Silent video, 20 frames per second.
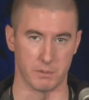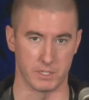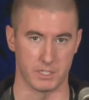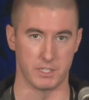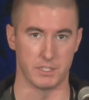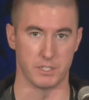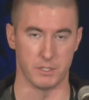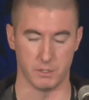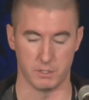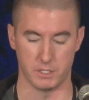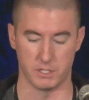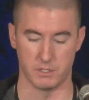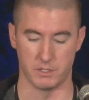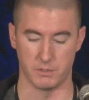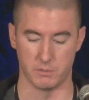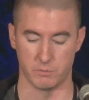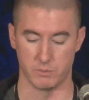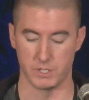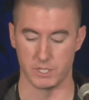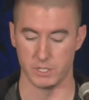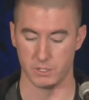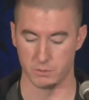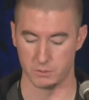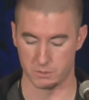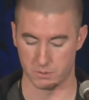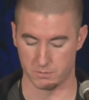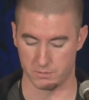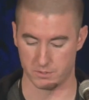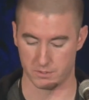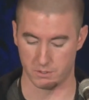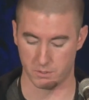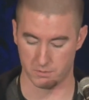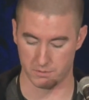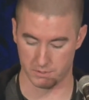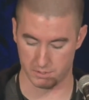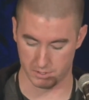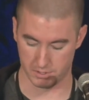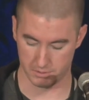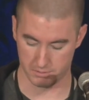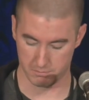would continue to reuse over
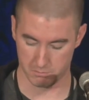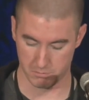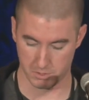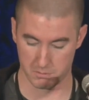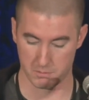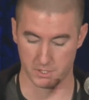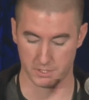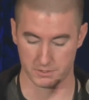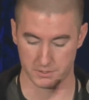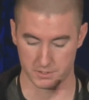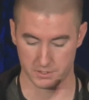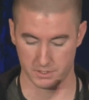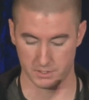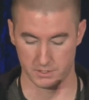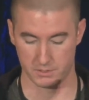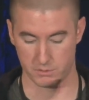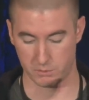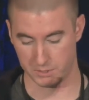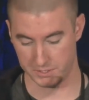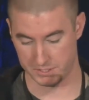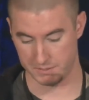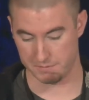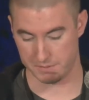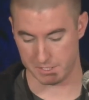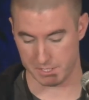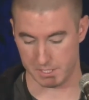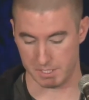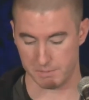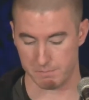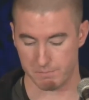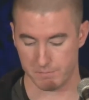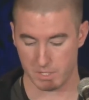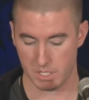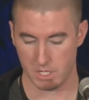the months in 2017.